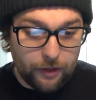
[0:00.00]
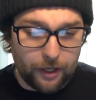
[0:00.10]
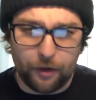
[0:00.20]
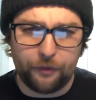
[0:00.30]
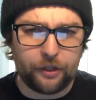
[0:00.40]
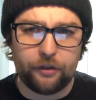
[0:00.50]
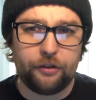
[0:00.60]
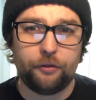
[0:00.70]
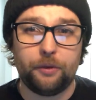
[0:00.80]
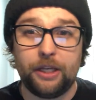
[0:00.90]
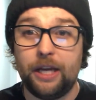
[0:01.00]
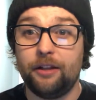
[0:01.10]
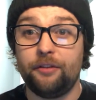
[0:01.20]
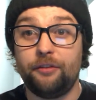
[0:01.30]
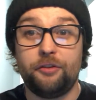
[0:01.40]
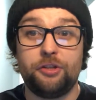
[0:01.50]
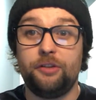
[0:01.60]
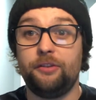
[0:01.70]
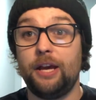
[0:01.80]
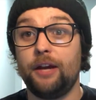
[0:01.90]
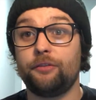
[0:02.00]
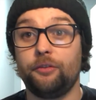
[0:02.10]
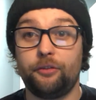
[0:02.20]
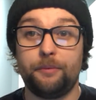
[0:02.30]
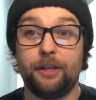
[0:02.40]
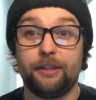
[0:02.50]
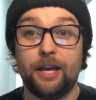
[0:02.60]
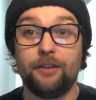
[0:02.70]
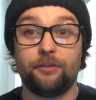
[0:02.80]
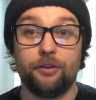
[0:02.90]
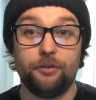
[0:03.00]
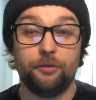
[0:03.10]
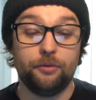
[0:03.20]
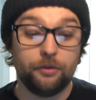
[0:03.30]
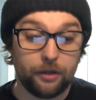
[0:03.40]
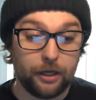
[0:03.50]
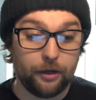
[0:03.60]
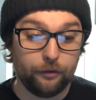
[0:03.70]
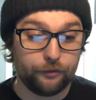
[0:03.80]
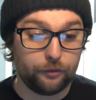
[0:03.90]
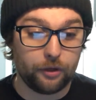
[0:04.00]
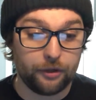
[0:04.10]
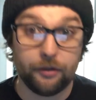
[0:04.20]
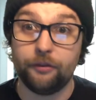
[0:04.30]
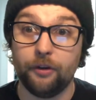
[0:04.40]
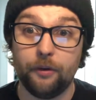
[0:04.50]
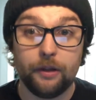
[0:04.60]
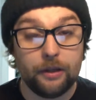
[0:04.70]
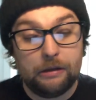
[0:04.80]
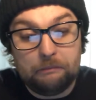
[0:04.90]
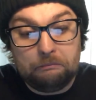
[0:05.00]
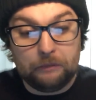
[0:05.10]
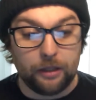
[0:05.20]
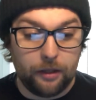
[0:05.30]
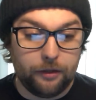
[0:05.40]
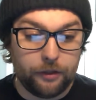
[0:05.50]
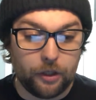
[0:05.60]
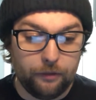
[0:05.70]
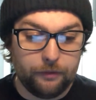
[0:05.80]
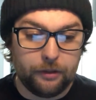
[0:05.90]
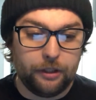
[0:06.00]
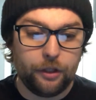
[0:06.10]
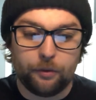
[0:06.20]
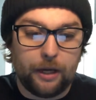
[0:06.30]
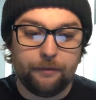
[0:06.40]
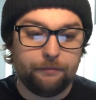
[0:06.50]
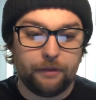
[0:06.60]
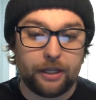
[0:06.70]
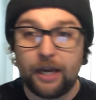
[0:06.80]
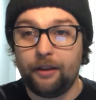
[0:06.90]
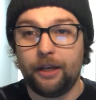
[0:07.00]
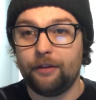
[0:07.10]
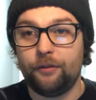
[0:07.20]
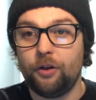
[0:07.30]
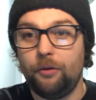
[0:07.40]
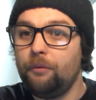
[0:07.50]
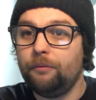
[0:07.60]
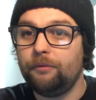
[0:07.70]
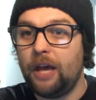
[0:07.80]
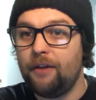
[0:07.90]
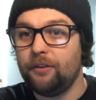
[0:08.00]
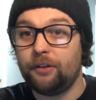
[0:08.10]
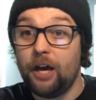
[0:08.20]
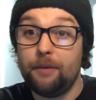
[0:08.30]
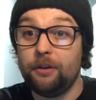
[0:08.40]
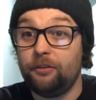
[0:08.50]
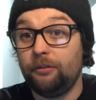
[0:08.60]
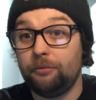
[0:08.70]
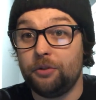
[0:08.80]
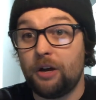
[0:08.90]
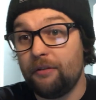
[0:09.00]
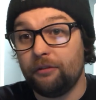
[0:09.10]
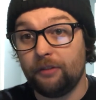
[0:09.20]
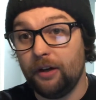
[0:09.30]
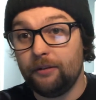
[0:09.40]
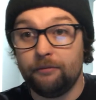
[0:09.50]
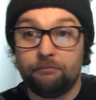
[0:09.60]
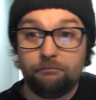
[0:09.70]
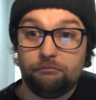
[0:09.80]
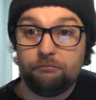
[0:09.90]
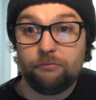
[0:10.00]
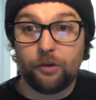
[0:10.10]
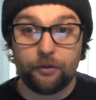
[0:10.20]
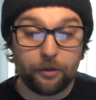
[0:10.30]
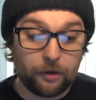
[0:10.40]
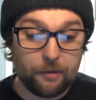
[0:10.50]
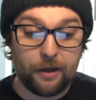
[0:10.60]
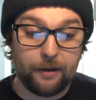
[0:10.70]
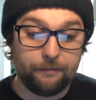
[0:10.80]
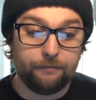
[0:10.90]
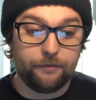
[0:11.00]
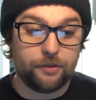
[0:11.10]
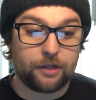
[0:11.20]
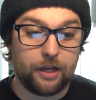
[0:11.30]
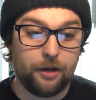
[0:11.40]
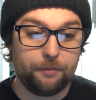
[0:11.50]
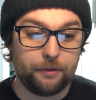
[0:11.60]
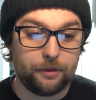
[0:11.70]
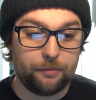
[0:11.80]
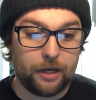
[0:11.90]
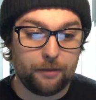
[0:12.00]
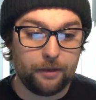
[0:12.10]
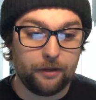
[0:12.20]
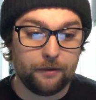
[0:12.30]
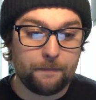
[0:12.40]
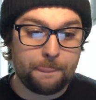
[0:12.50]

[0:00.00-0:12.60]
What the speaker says: I don't think your T28, unless it's a GTX or something like that, it's going to do over 400. So, either way, again, like if you don't have the time and it seems to be driving fine, then don't really worry about it. Just kind of helping you with the bottom end.